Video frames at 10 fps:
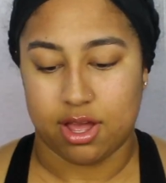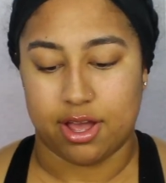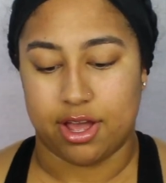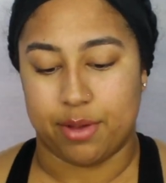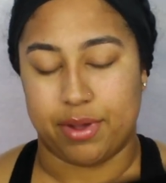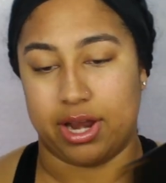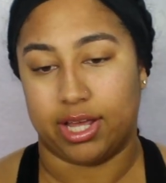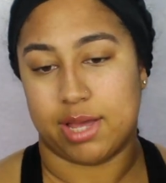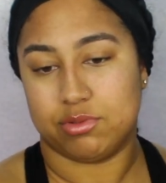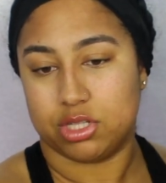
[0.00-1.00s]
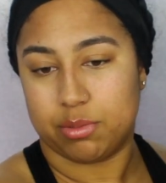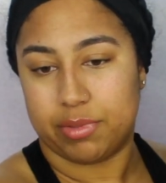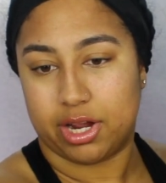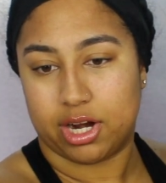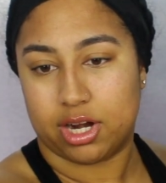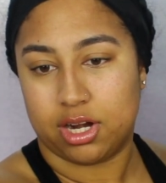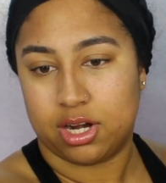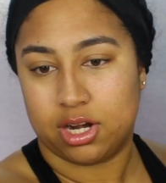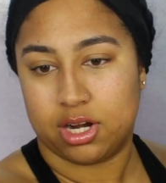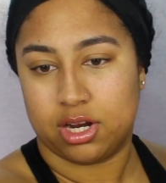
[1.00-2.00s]
and it comes with a mirror.
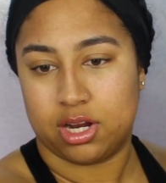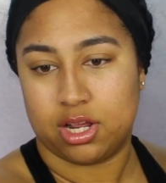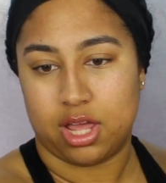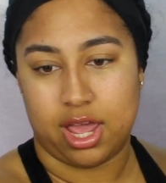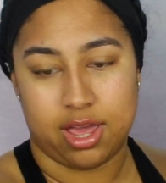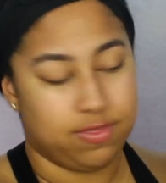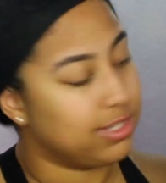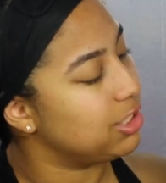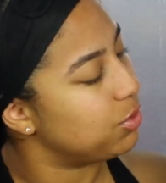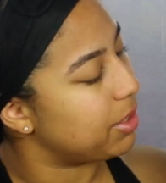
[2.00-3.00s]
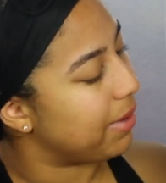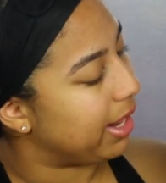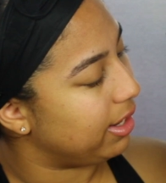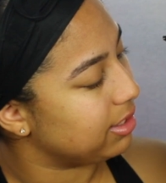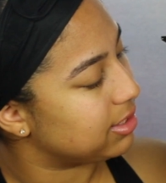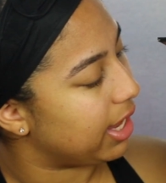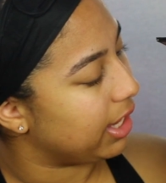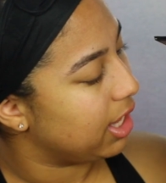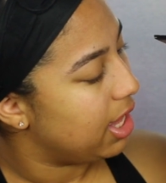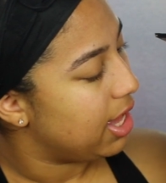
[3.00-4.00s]
And this is what the palette looks
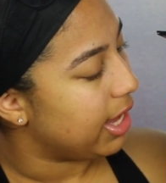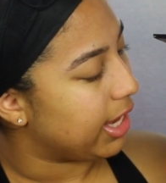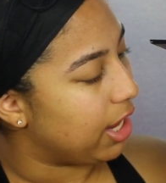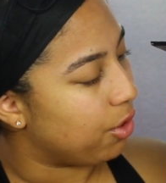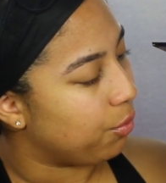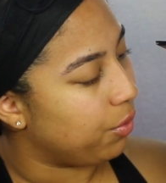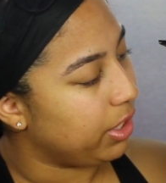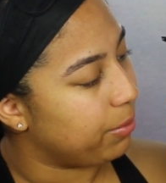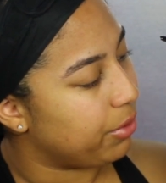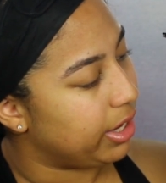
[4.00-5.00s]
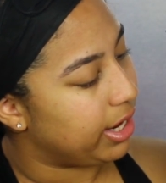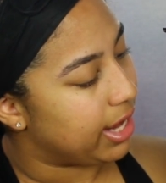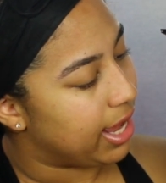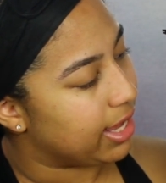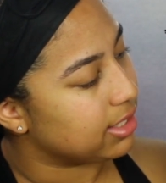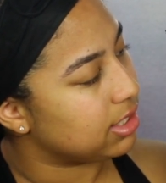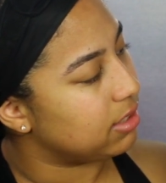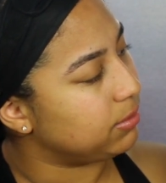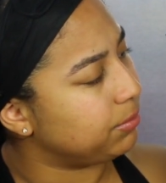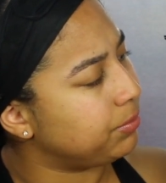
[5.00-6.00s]
like. Again, really pretty. It has
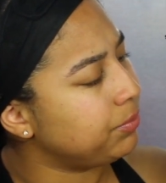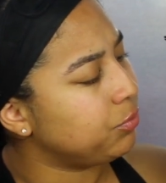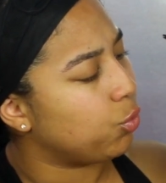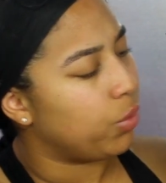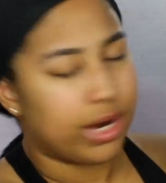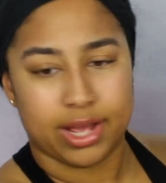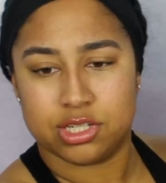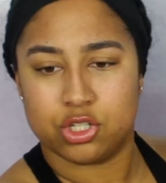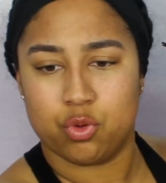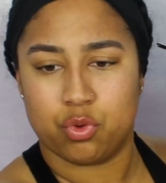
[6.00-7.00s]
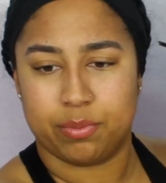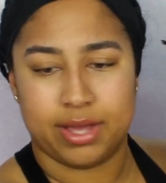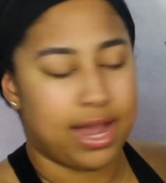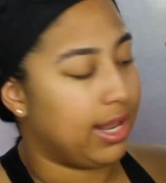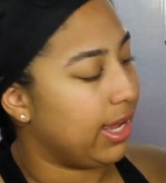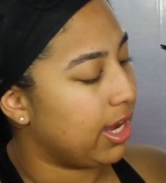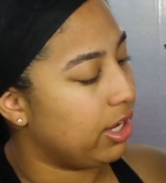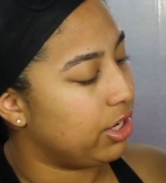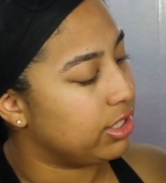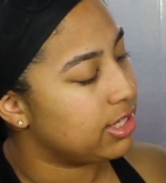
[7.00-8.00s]
what I assume would be highlight
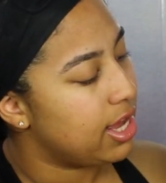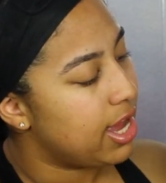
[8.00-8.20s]
colors.